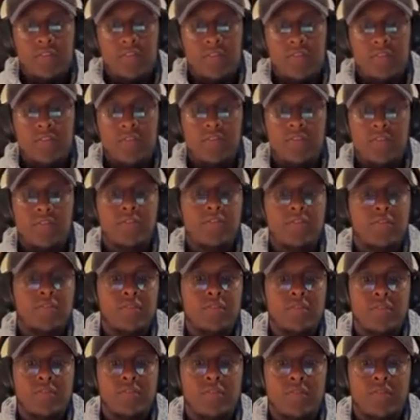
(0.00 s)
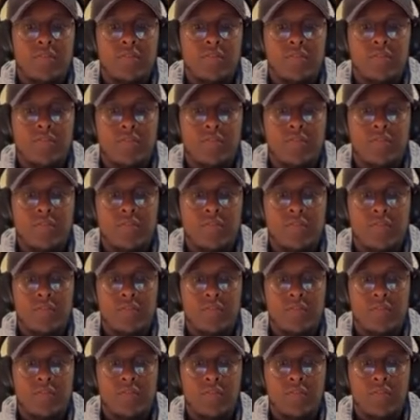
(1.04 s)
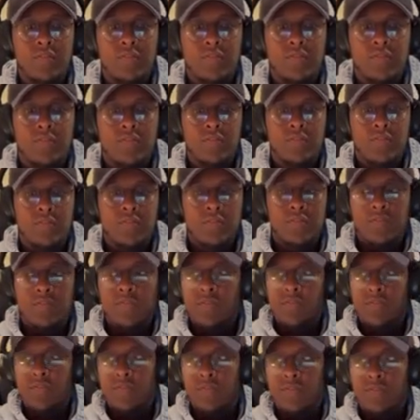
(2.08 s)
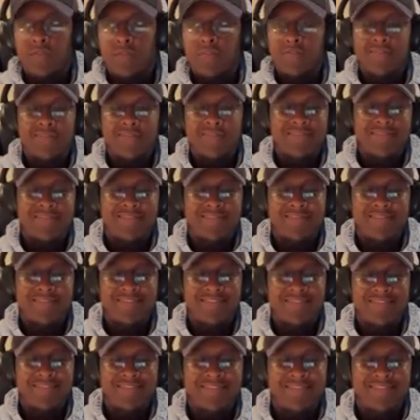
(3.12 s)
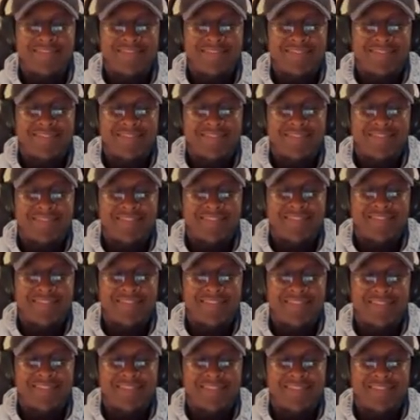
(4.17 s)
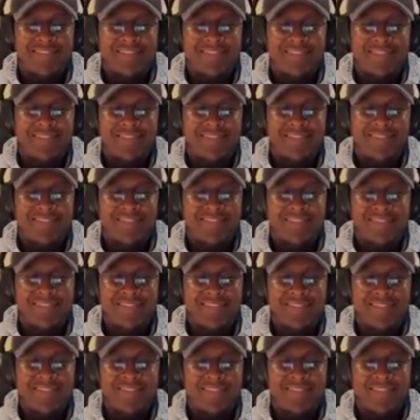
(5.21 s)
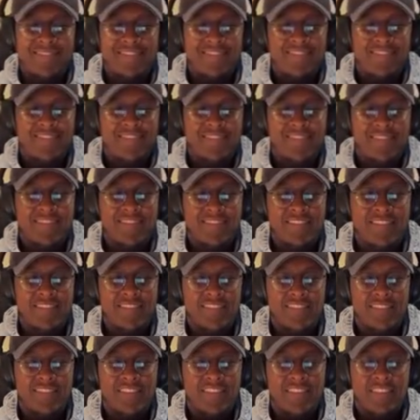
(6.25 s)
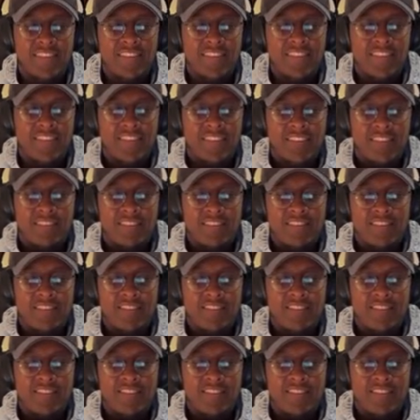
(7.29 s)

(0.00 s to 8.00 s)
(silent)